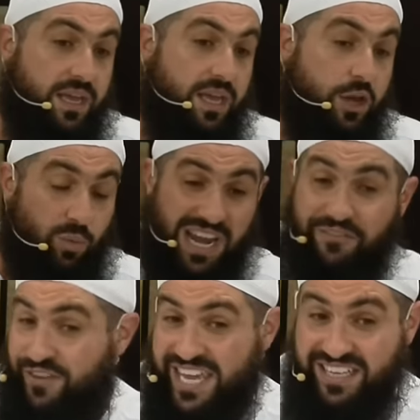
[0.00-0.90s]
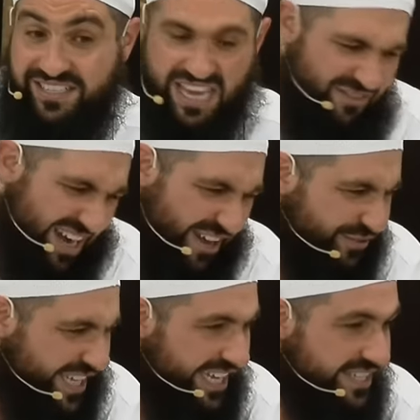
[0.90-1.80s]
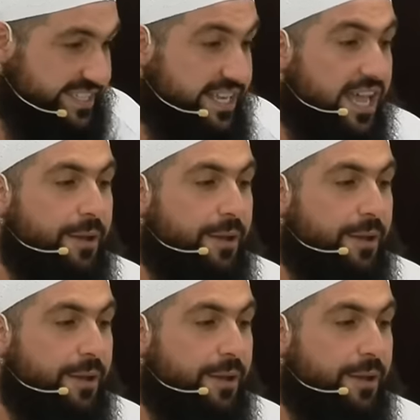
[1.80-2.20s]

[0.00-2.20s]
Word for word: We love kids, everyone loves kids,